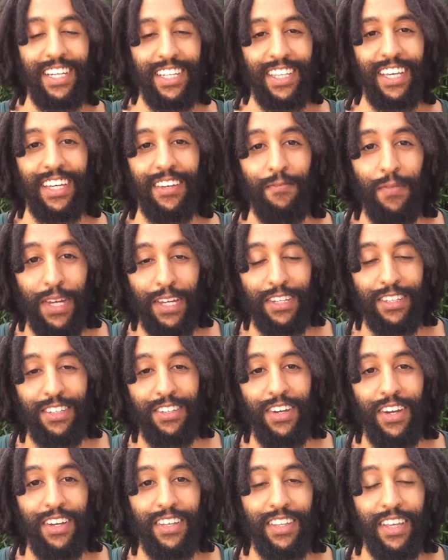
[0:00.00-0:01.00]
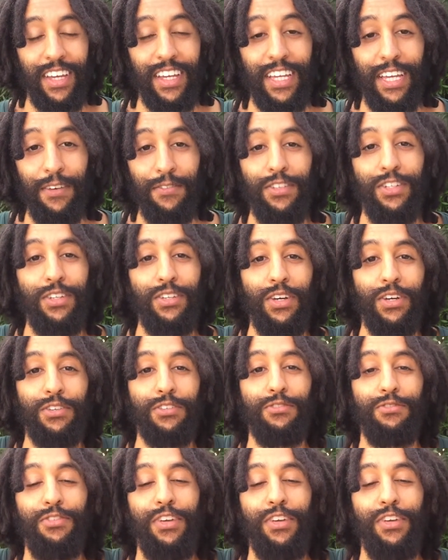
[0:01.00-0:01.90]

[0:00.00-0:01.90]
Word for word: that gives you those